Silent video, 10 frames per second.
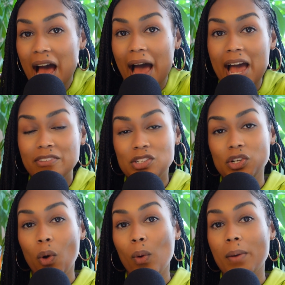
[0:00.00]
I have to
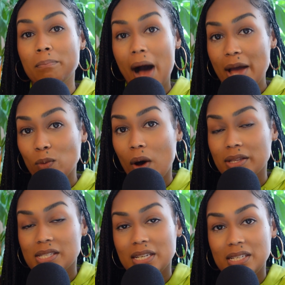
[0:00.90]
know what my
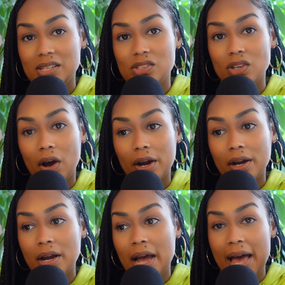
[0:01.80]
wants and needs
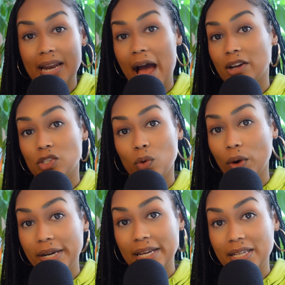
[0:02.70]
are and act
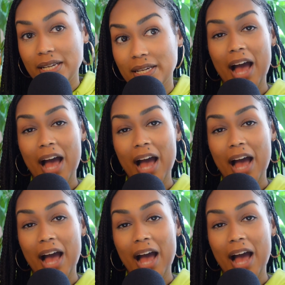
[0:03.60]
accordingly.